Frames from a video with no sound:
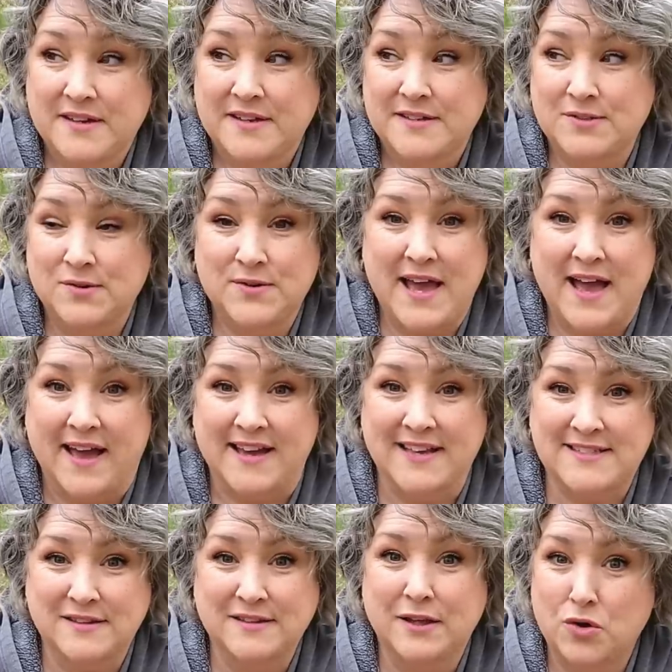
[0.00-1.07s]
So yeah,
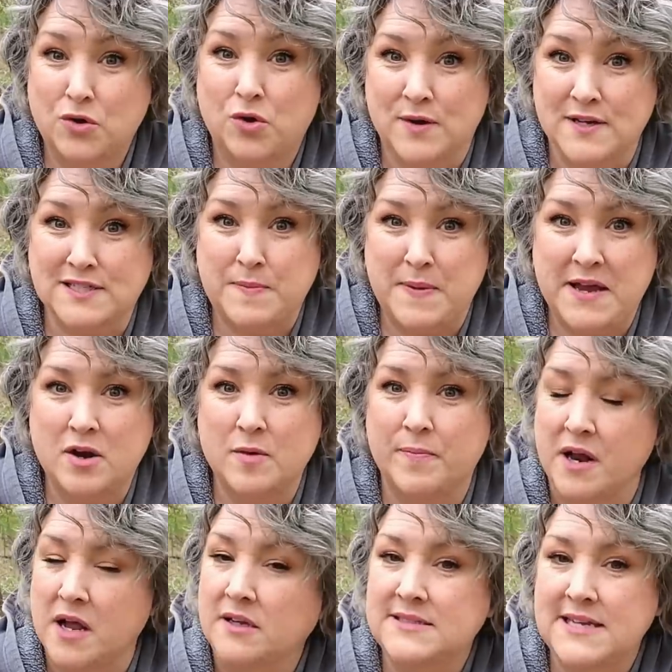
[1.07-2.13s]
it's a little crisp here,
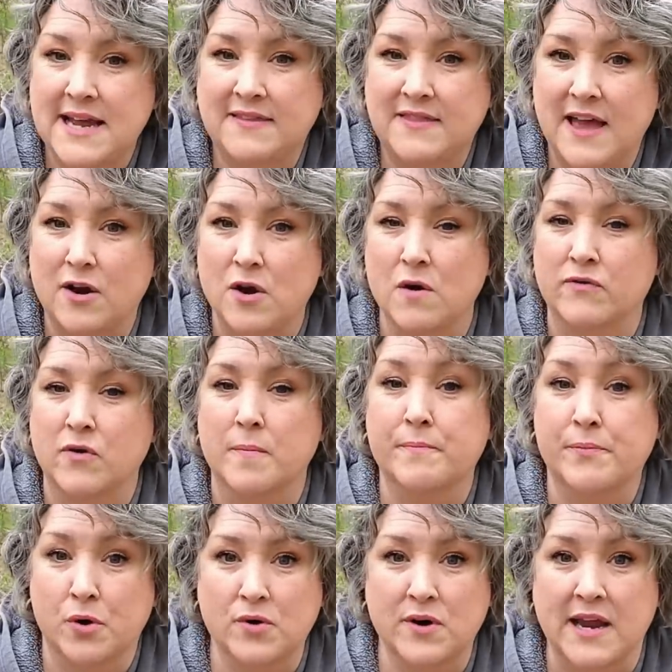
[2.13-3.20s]
but I'll take that over
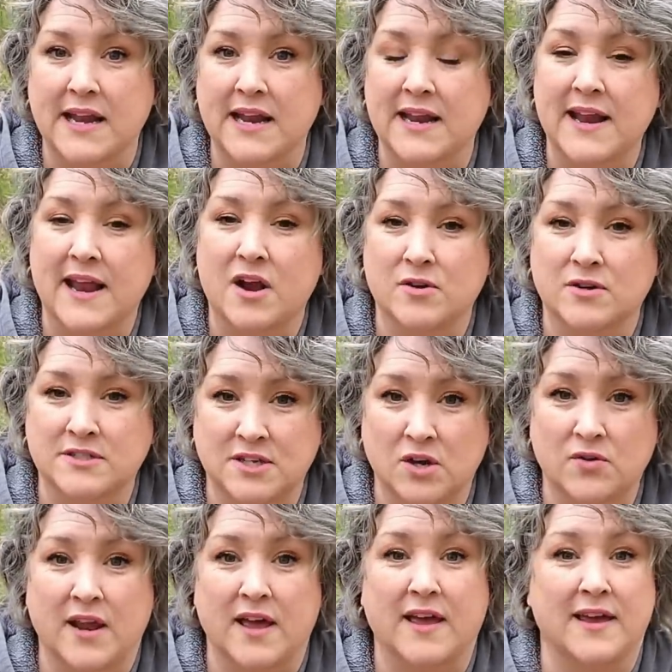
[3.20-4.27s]
burning in
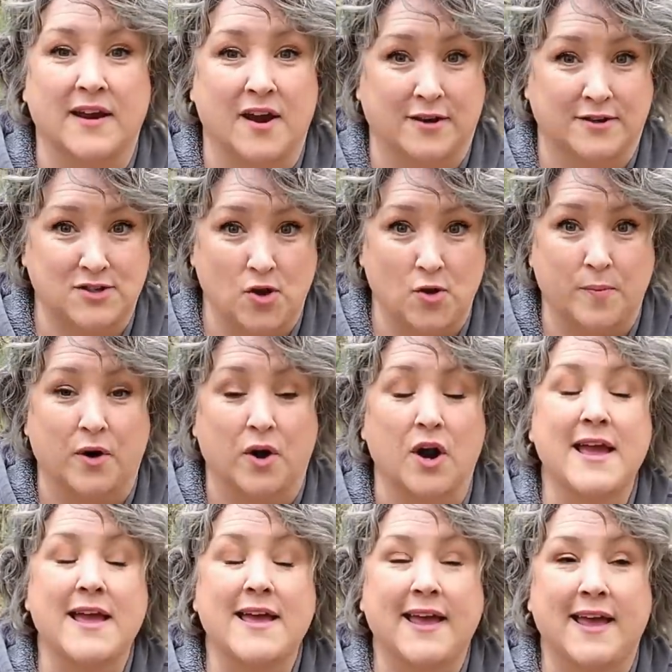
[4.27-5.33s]
Arizona in October
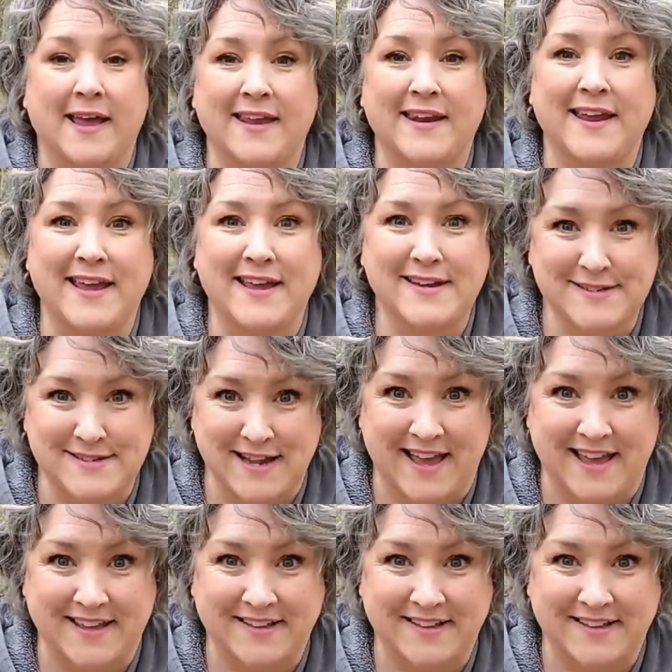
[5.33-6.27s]
any day.